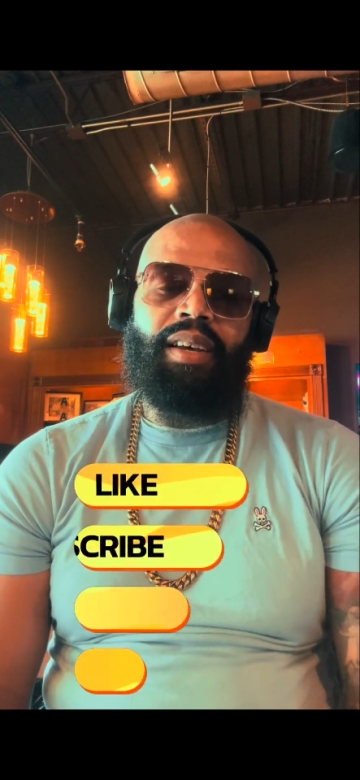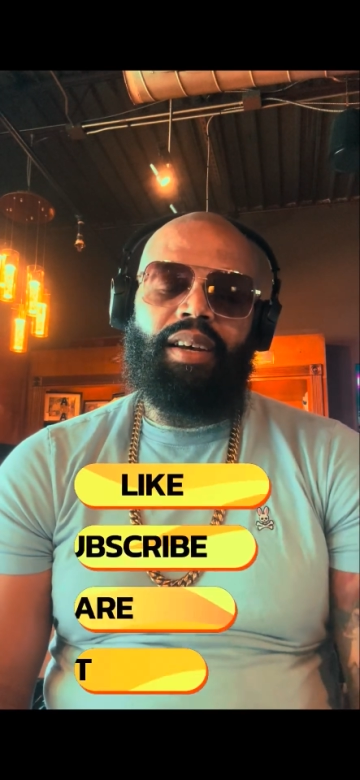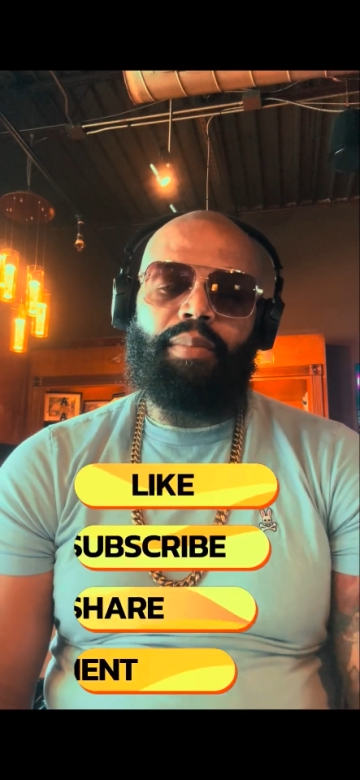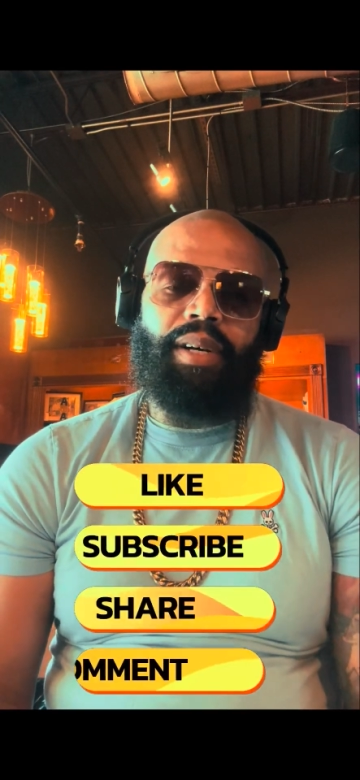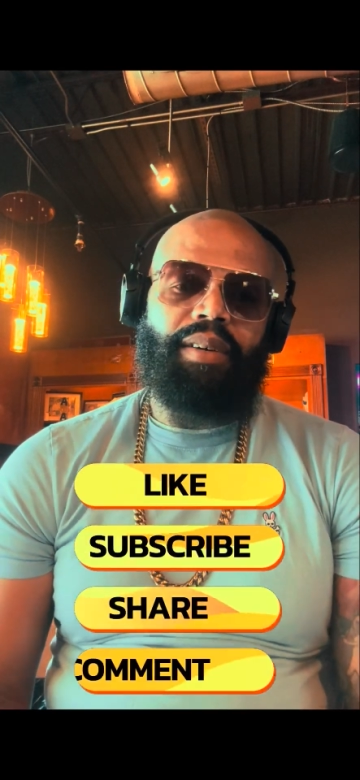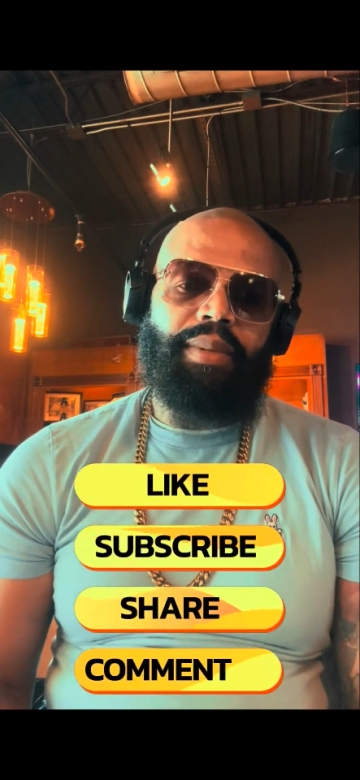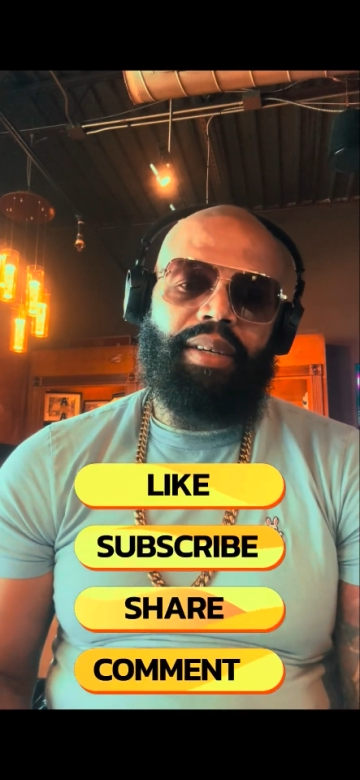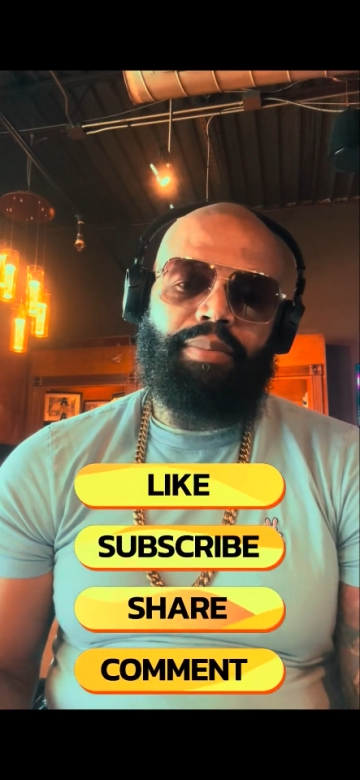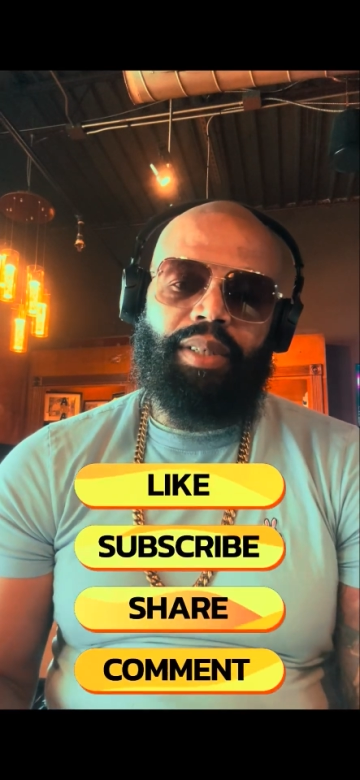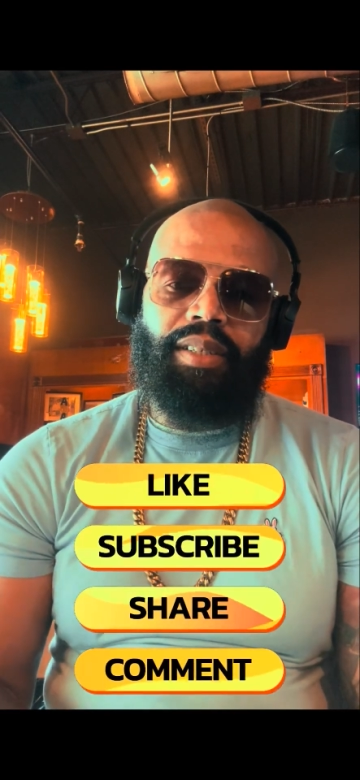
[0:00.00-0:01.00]
I'm out, man.
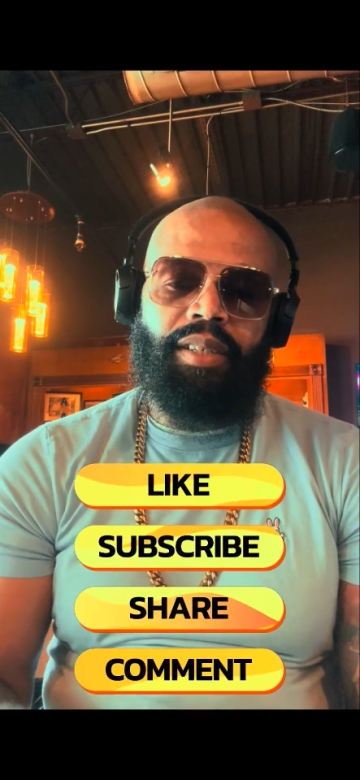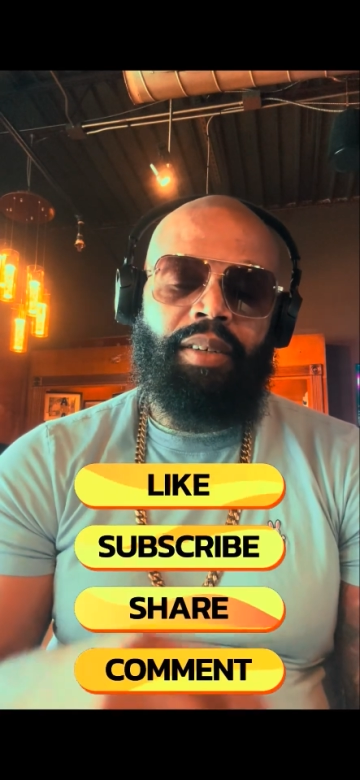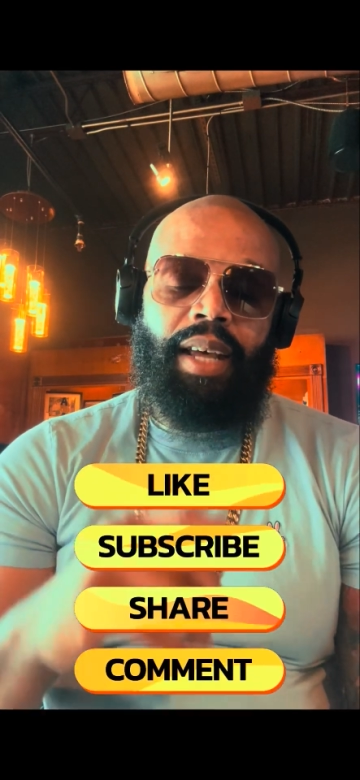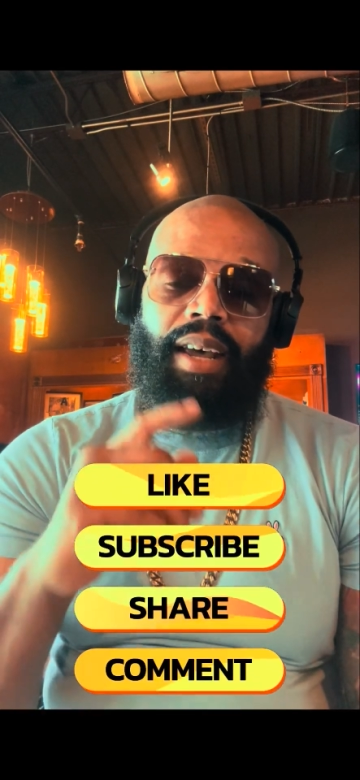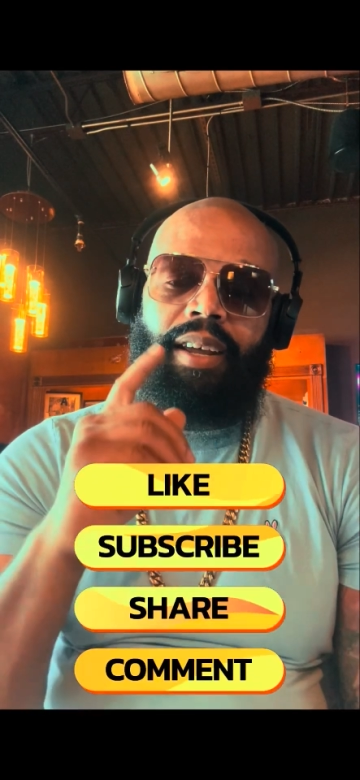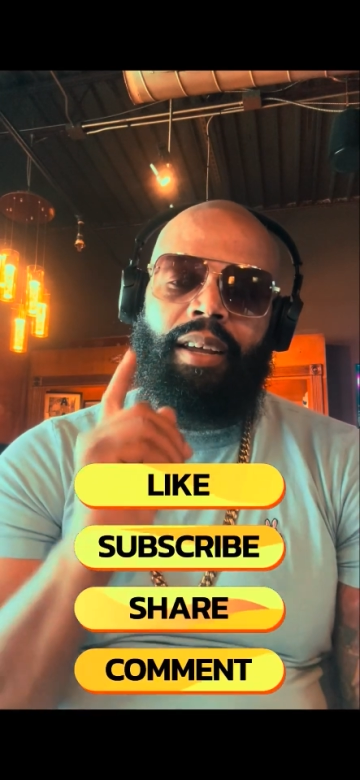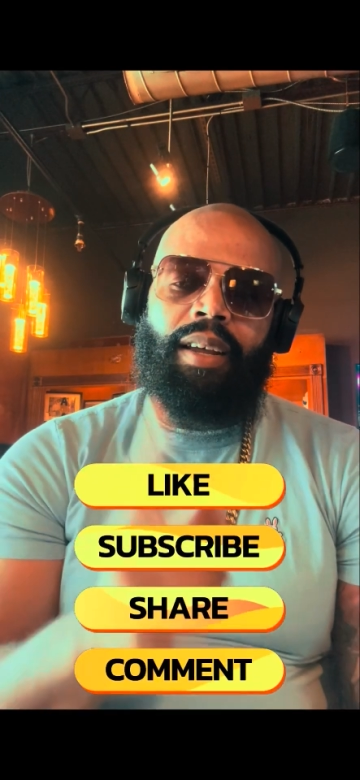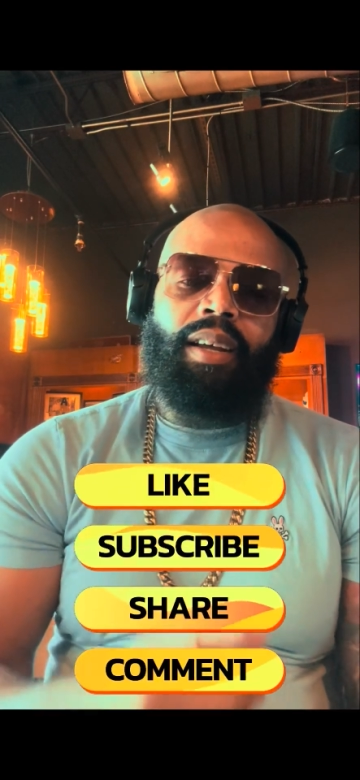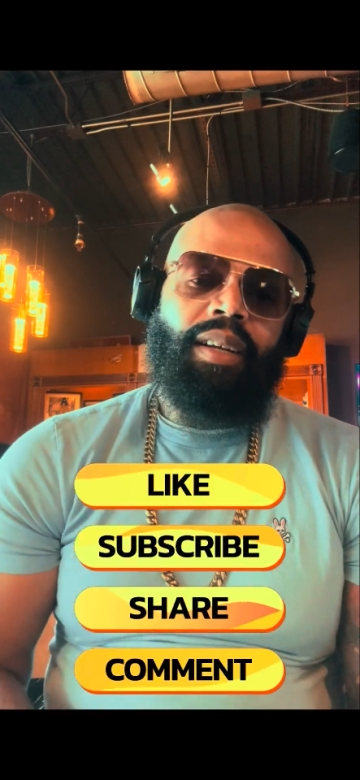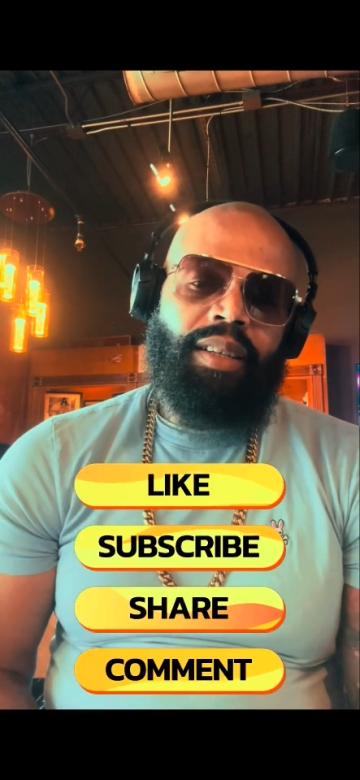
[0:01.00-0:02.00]
Much love. Hey,
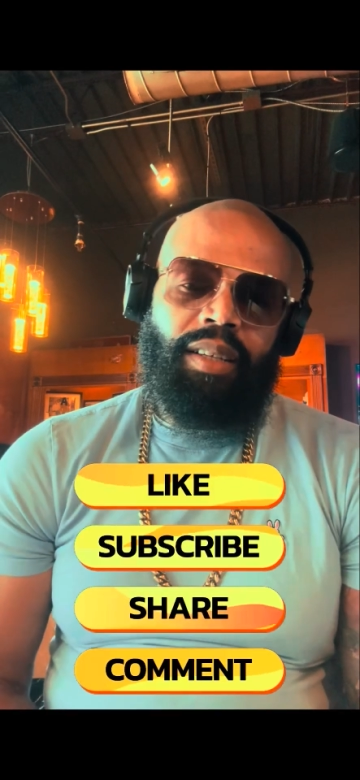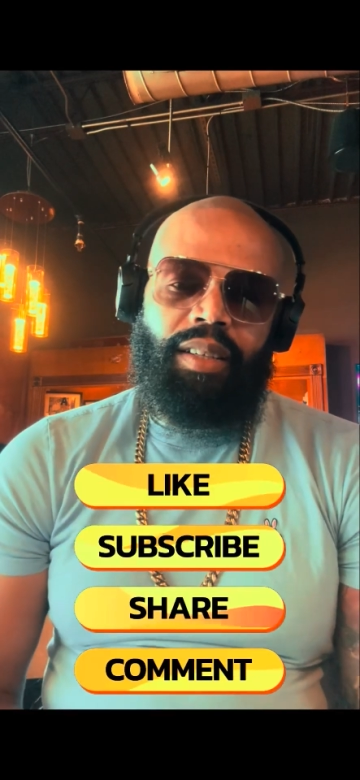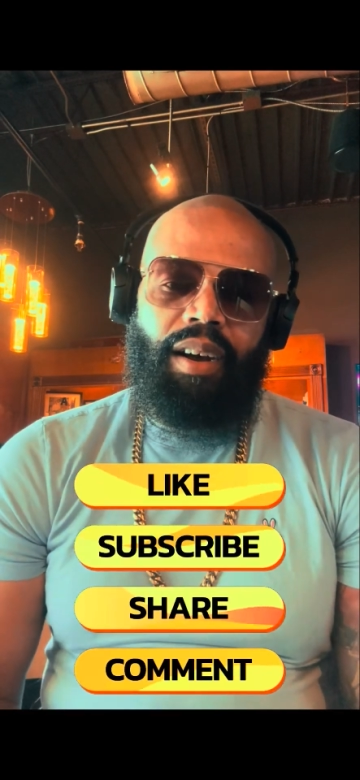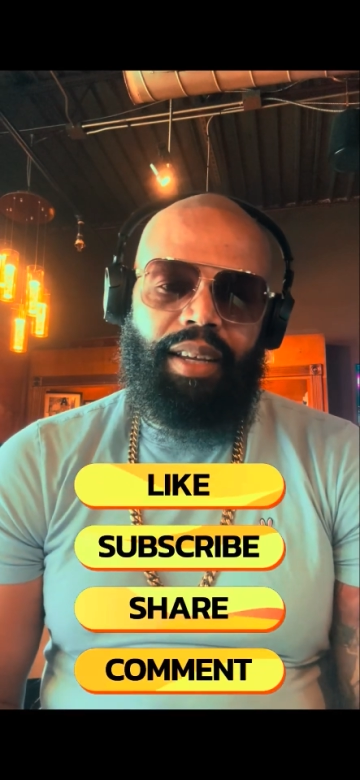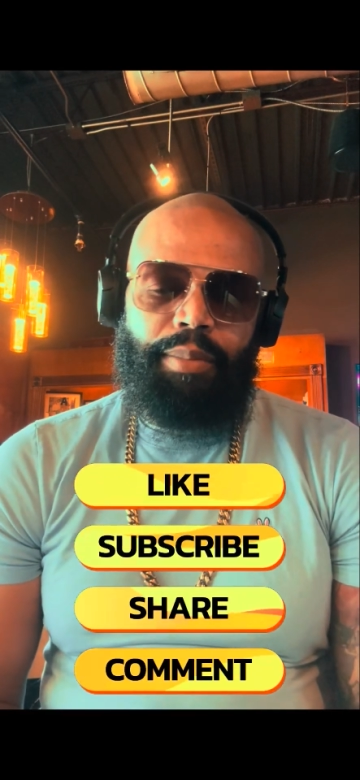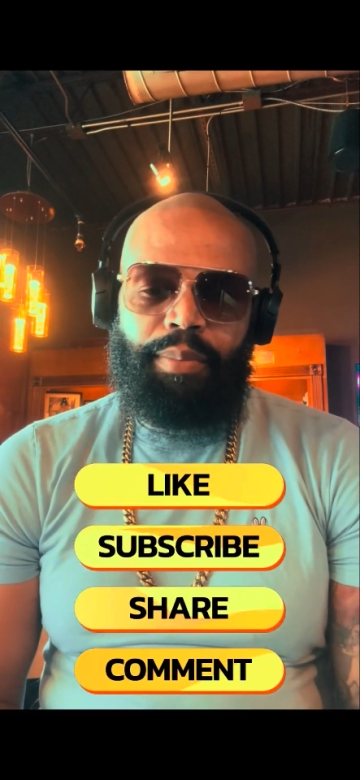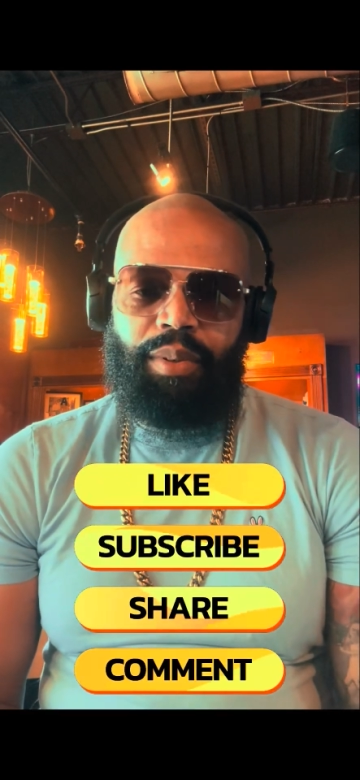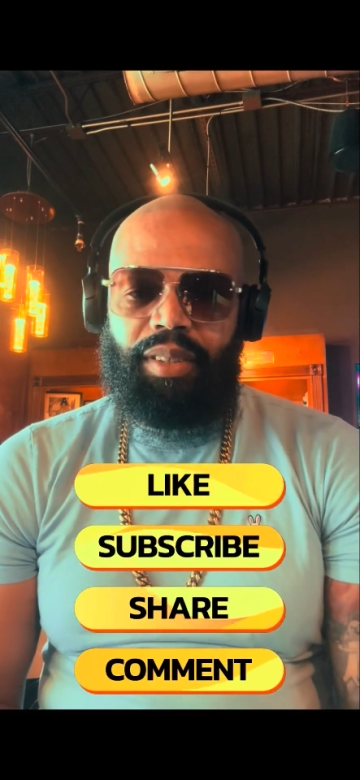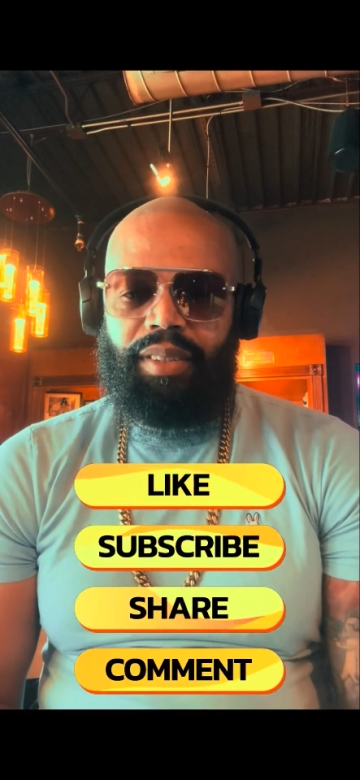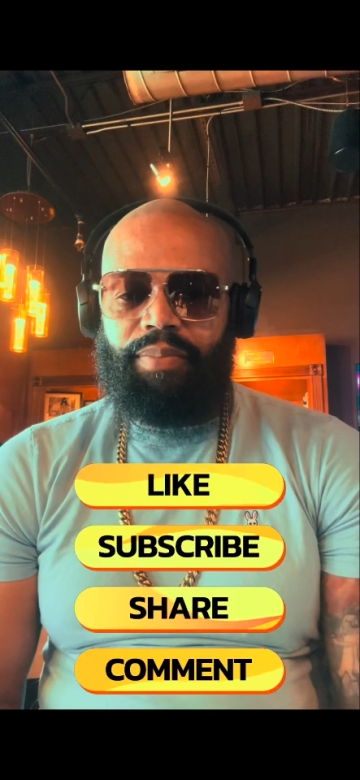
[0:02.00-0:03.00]
y'all get my book,